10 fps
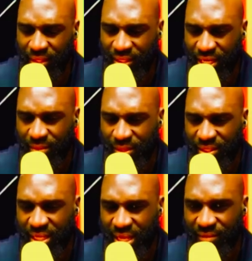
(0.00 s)
the job
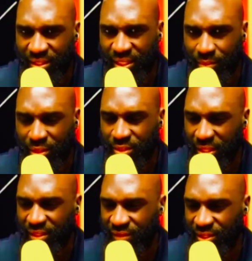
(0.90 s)
doesn't have the same
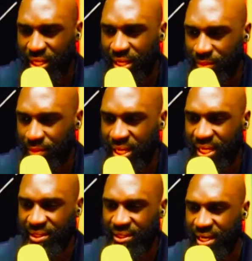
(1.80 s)
perspective as black people
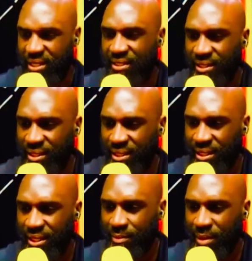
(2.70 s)
as society,
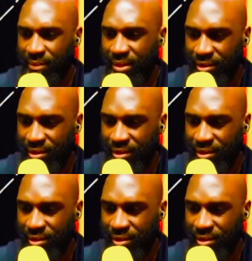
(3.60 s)
and black men